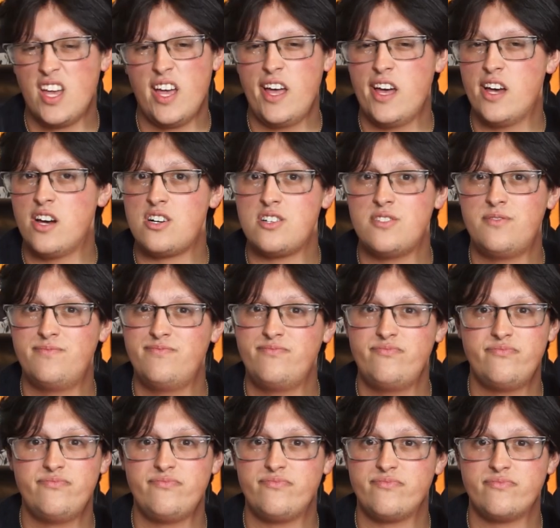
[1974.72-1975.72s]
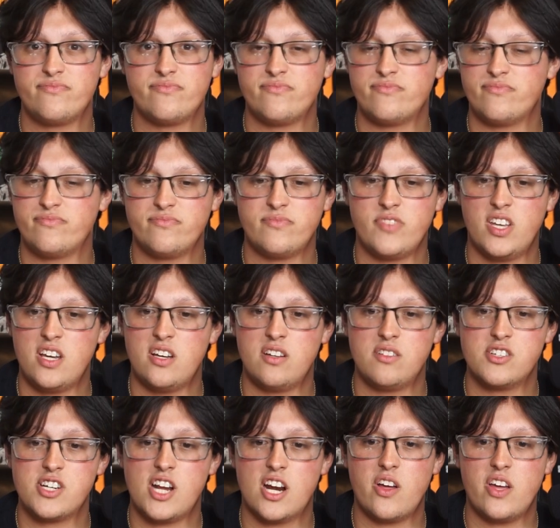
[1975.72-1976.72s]
L. You know? L.
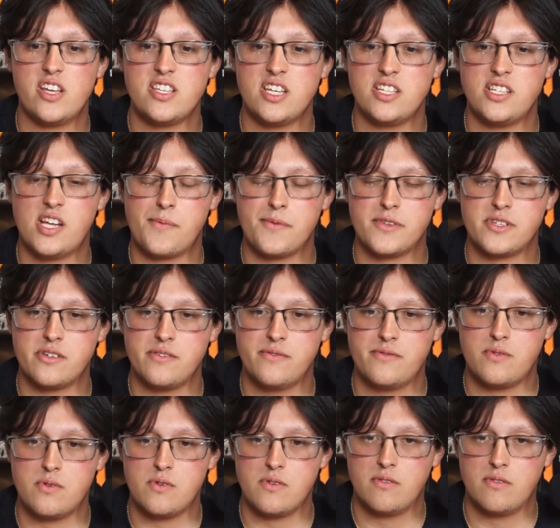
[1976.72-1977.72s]
Shout out Isaiah Thomas though, for real.